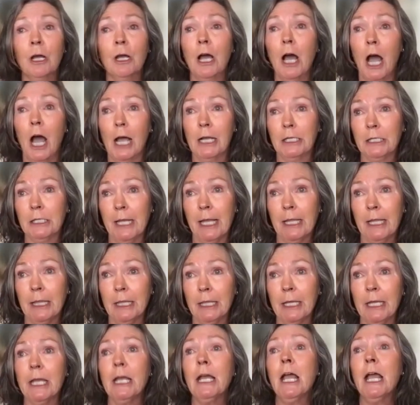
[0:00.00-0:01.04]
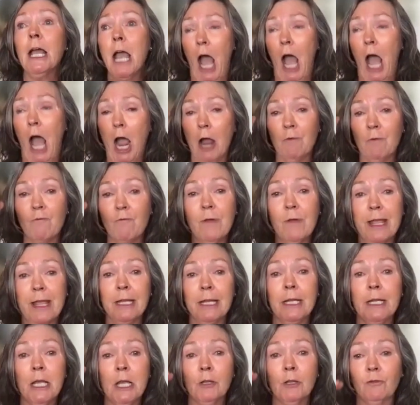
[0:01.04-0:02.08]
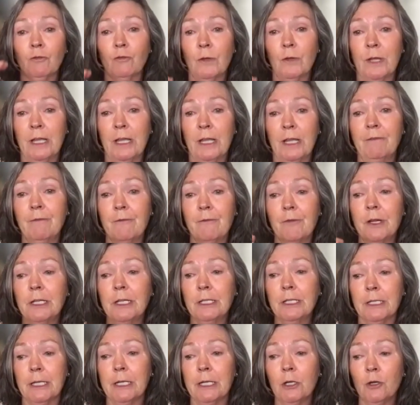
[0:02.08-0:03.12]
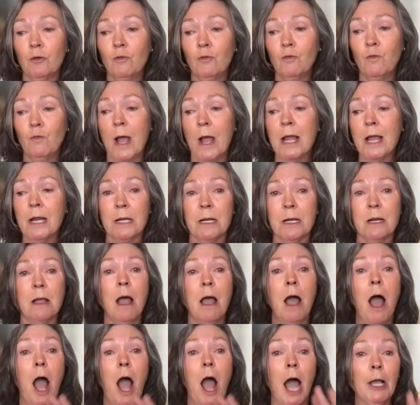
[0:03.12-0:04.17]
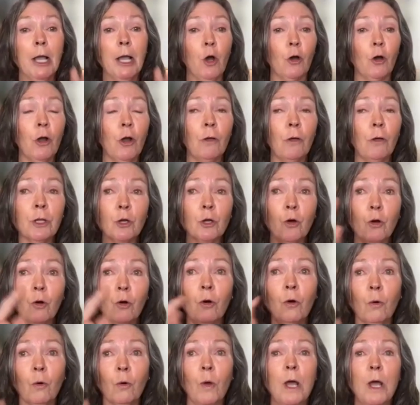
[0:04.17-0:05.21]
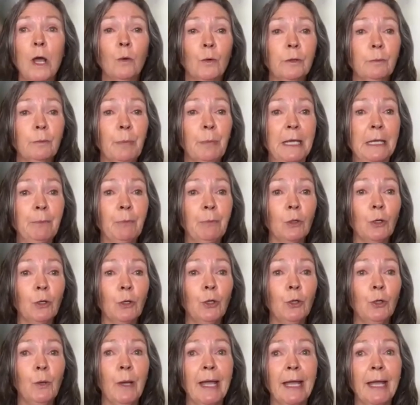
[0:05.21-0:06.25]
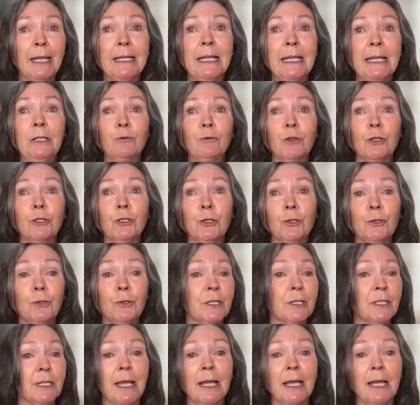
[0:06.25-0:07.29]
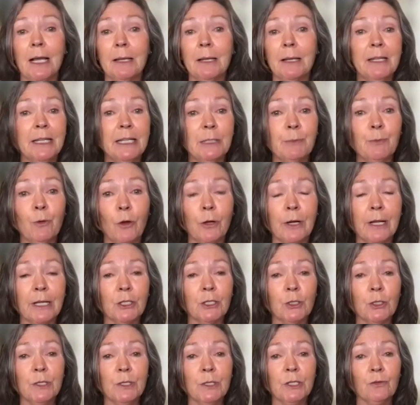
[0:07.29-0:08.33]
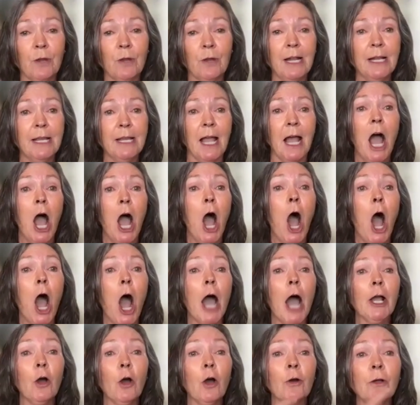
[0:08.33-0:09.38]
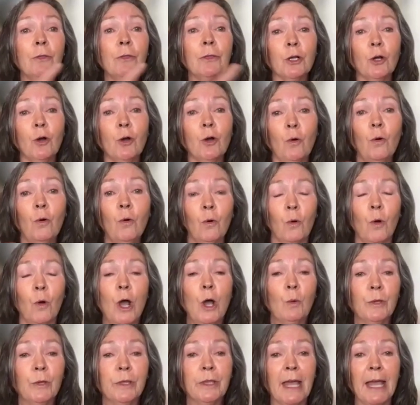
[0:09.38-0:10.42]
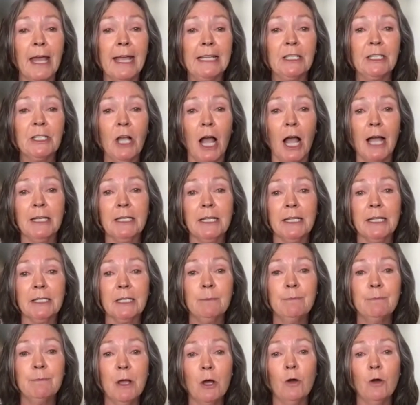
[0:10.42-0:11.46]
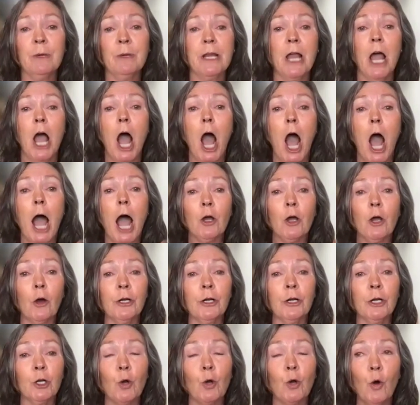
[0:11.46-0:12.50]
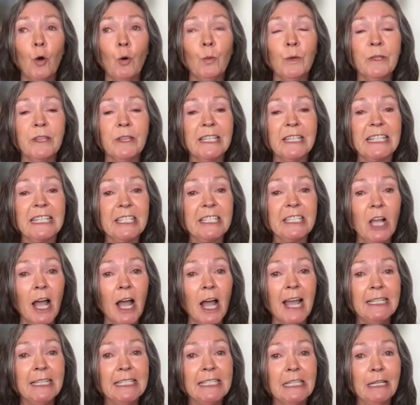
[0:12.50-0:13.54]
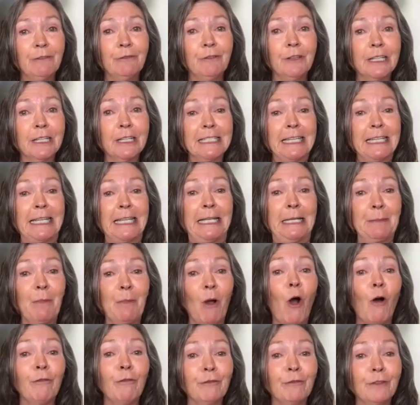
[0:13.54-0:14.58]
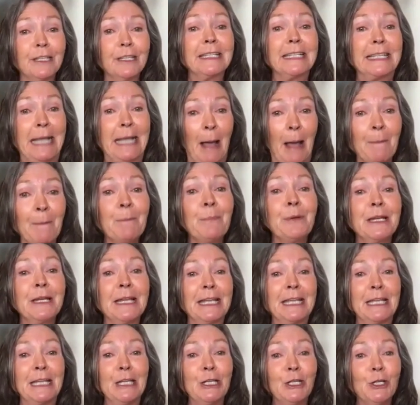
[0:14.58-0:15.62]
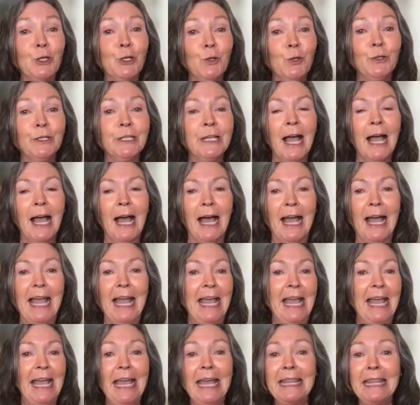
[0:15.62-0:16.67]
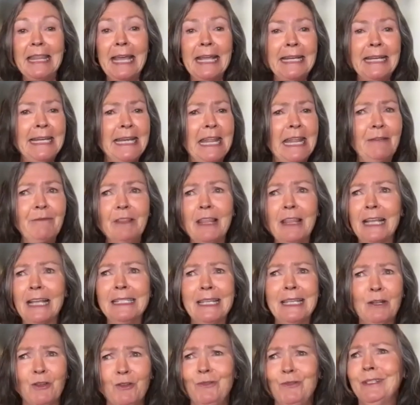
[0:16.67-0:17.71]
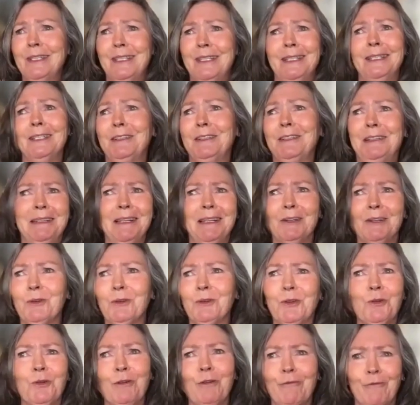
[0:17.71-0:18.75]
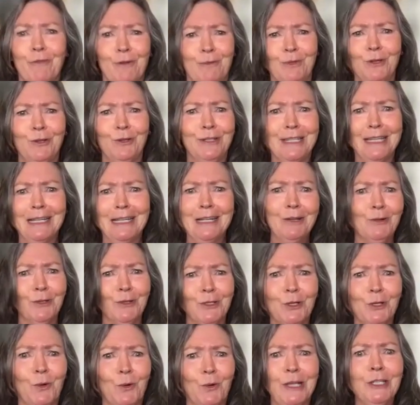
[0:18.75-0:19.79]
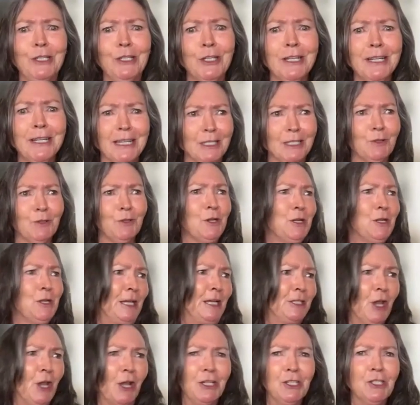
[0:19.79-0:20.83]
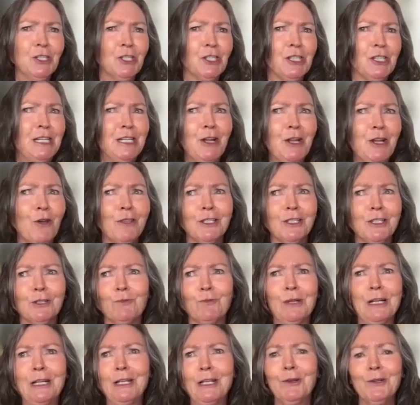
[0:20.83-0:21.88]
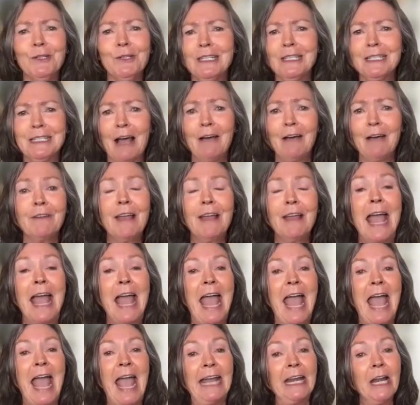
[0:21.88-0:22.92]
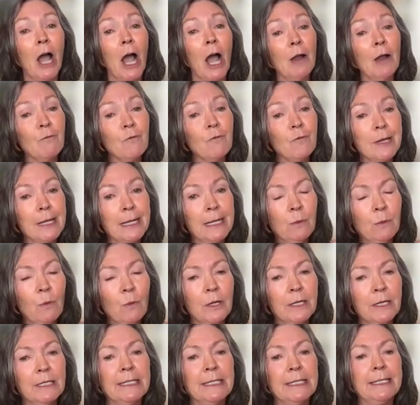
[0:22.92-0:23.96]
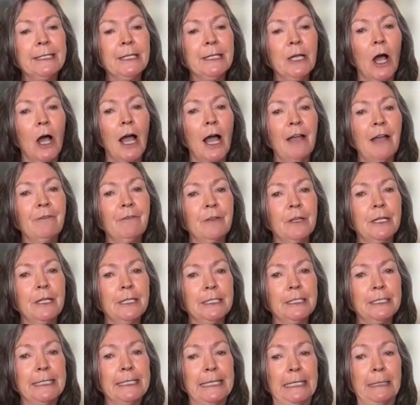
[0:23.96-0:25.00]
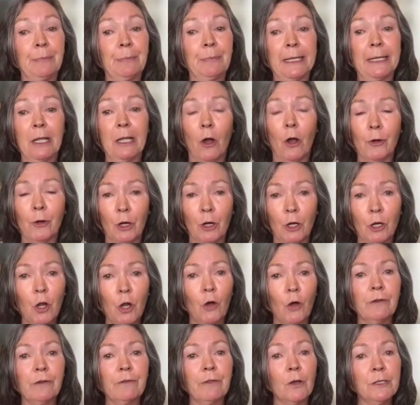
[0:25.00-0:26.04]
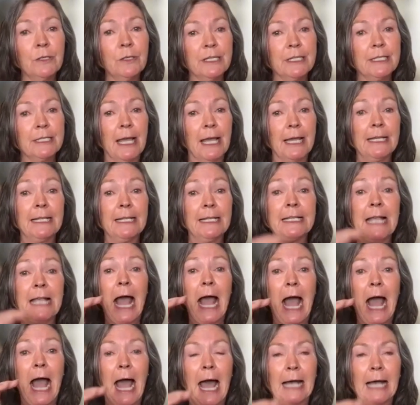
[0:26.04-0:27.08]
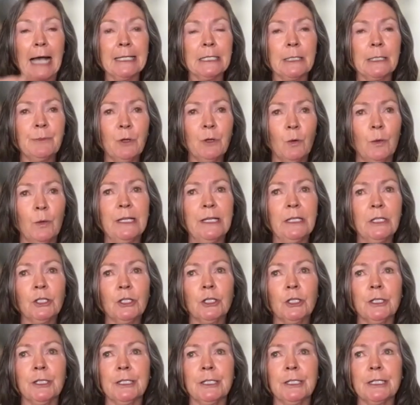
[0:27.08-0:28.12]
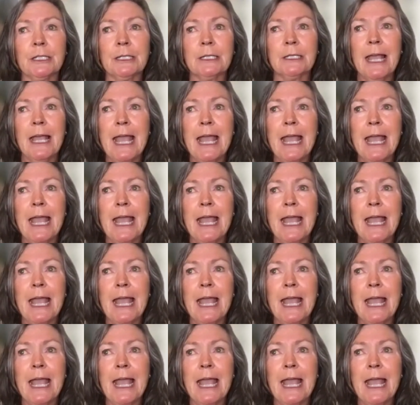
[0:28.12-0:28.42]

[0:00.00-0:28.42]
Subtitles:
I sat there, I read through every single one. I got on the call with people who had introduced these products to Australia. I got on the call with a scientist in Melbourne. I got on the call with the scientific team of this company in Utah. They said, who's this little girl from New Zealand who's questioning us? Doesn't she know this is really good stuff? And I really wanted to dive in deeply on a lot of those studies, ask them questions.